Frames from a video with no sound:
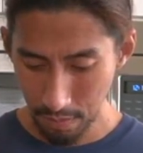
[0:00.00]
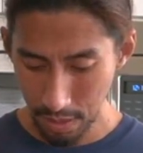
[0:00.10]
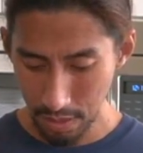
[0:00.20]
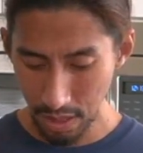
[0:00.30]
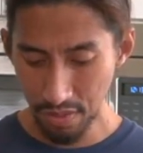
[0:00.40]

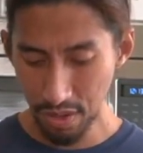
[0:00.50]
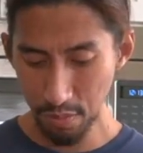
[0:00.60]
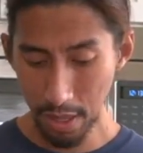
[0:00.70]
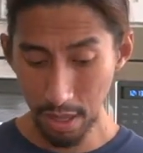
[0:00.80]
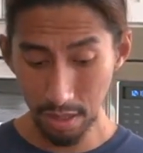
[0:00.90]
Seven of
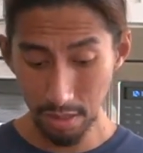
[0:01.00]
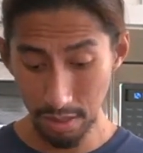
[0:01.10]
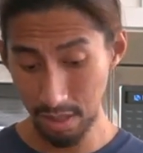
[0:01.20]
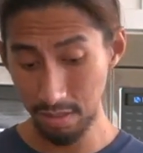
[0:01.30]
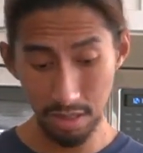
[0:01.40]
Pentacles.
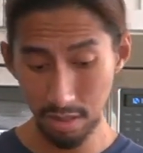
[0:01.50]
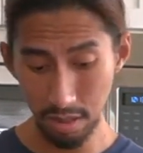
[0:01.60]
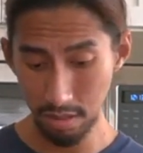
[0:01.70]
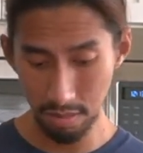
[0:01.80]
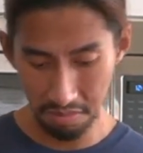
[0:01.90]
Yeah, they don't
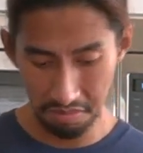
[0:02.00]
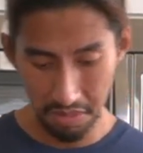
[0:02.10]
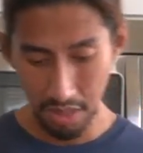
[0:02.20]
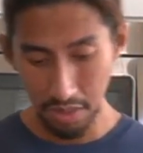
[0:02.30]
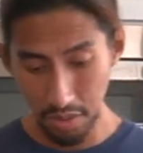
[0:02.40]
know.
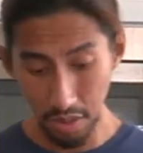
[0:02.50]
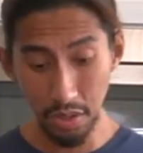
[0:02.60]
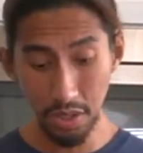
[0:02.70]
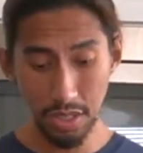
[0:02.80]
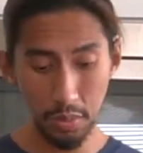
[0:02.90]
So now
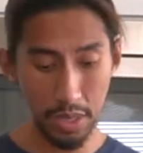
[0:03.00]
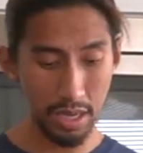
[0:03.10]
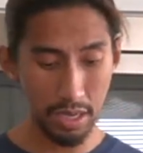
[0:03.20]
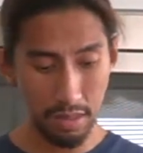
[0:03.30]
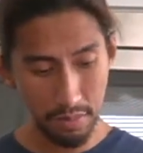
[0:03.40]
you're just
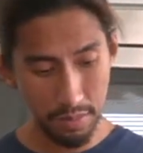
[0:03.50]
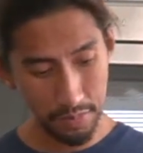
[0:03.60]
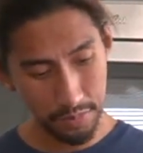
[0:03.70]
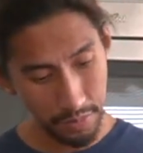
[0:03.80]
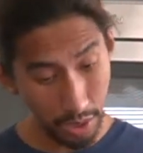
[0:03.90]
waiting.
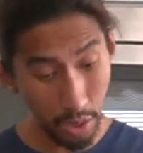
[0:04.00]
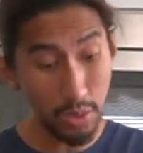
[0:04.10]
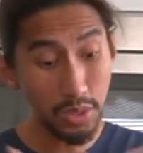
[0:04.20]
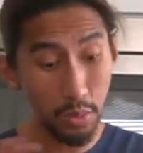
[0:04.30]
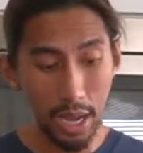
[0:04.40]
They're
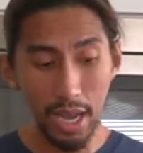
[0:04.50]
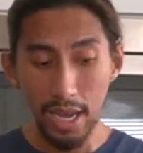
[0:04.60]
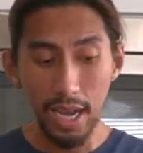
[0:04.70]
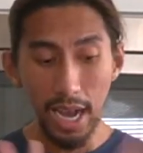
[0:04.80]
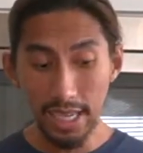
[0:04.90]
also...
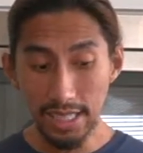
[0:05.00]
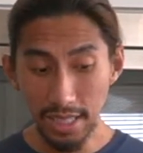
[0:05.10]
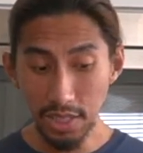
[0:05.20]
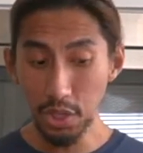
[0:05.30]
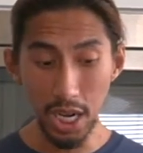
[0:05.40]
I
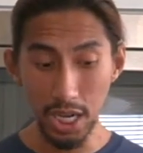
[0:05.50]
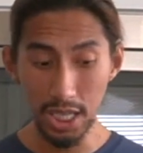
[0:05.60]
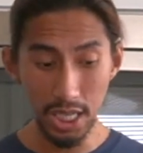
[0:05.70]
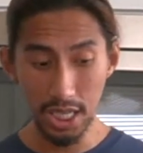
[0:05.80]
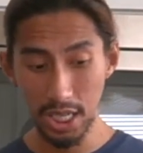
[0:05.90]
sense you're not
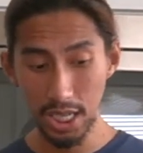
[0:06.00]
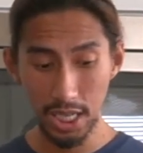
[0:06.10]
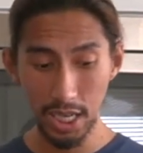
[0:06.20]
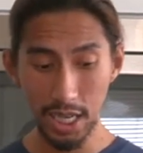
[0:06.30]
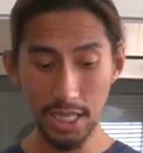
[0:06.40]
here.
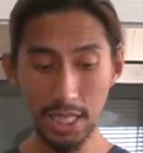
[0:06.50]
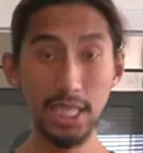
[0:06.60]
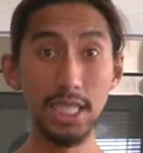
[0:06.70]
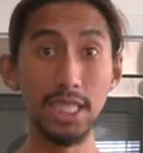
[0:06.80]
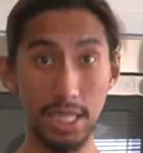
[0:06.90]
I sense
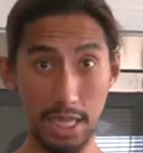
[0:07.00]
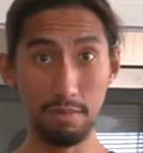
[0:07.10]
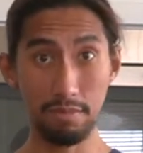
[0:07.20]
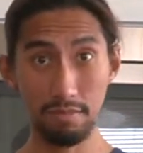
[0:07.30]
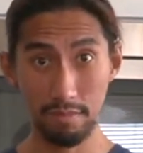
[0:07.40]
this is them.
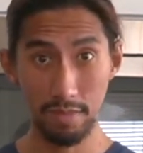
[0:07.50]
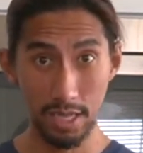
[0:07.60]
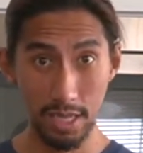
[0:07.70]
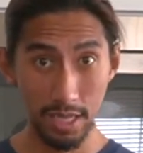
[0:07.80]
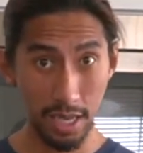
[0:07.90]

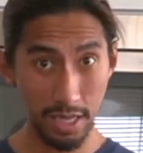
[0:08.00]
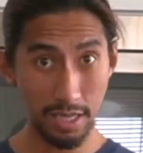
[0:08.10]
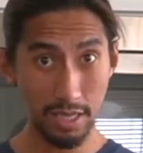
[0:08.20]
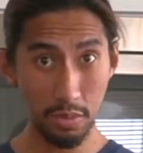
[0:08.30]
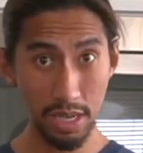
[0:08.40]
I sense
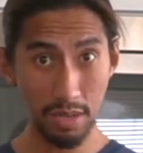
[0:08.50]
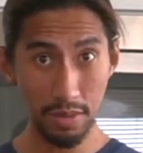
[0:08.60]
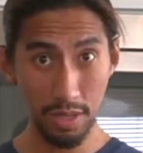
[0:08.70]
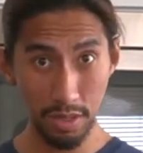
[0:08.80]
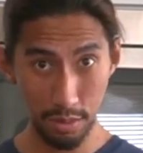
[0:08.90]
they're waiting for
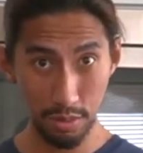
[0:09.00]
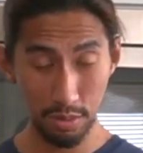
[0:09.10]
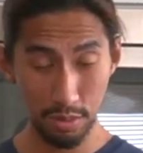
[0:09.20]
you.